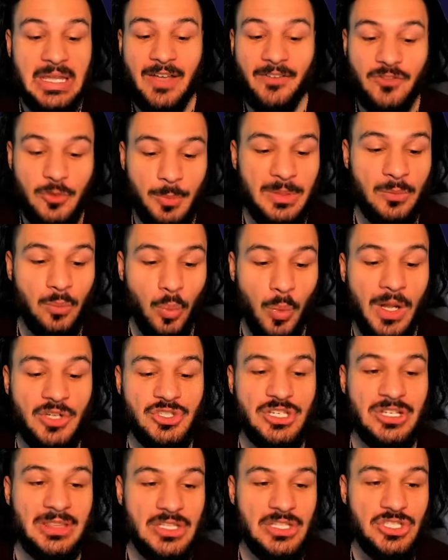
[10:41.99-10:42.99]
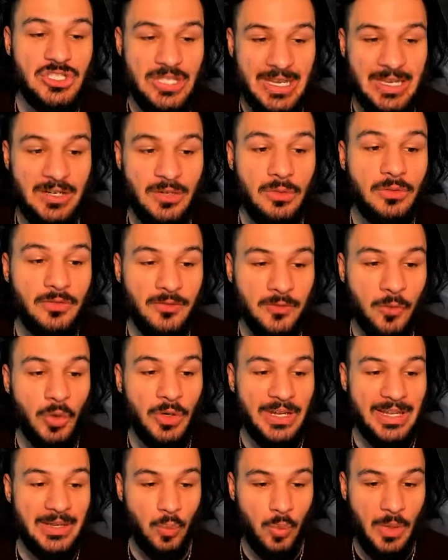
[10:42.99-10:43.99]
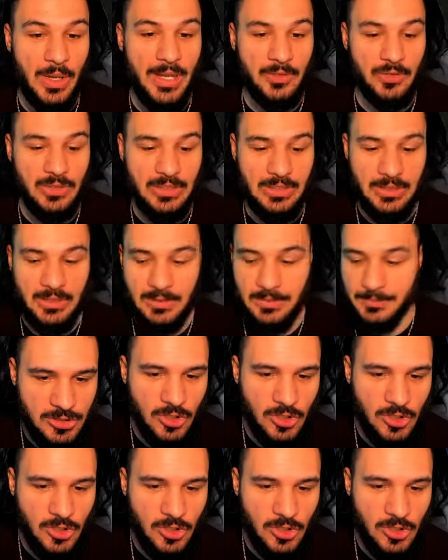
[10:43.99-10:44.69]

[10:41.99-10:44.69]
if you've been watching this channel for a while here.